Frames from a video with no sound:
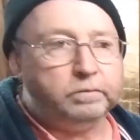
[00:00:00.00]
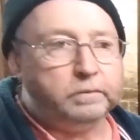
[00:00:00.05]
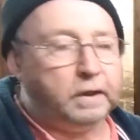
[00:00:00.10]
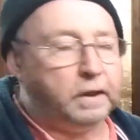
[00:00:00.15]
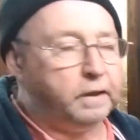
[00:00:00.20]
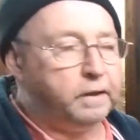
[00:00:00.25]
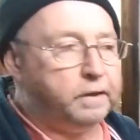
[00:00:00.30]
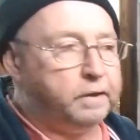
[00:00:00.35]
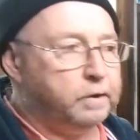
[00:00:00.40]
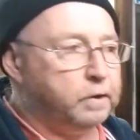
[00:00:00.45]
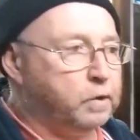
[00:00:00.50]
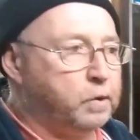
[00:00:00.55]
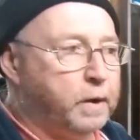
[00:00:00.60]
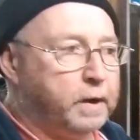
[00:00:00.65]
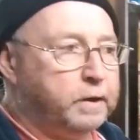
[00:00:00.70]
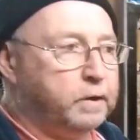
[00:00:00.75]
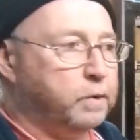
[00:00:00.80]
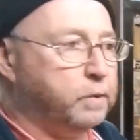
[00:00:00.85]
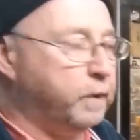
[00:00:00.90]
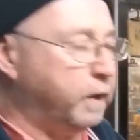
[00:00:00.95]
I don't know,
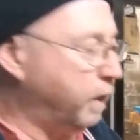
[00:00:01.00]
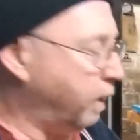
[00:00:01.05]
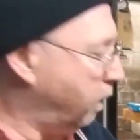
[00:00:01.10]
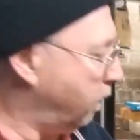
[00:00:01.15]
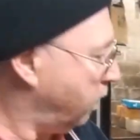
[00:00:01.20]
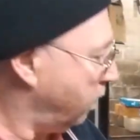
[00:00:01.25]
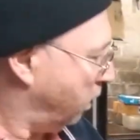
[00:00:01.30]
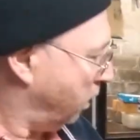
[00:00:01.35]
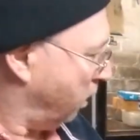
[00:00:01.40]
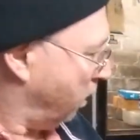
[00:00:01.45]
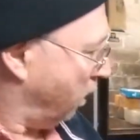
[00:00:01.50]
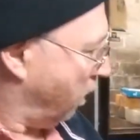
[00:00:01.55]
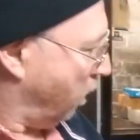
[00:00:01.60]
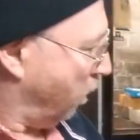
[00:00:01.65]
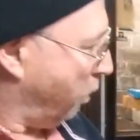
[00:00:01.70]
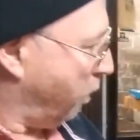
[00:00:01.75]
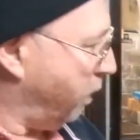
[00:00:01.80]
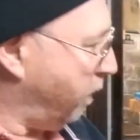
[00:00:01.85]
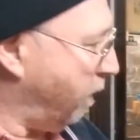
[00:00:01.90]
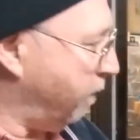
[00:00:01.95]
quite a while,
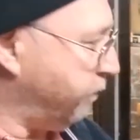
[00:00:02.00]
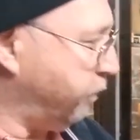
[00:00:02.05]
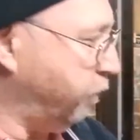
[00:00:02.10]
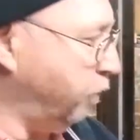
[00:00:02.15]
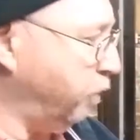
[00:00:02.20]
when I've